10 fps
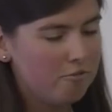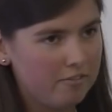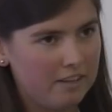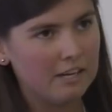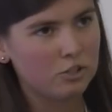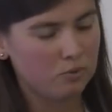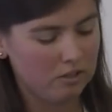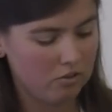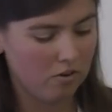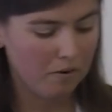with the
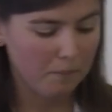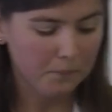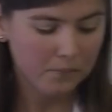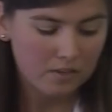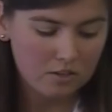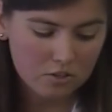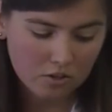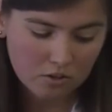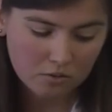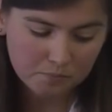actual talk.
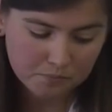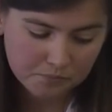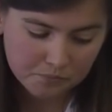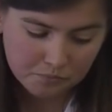So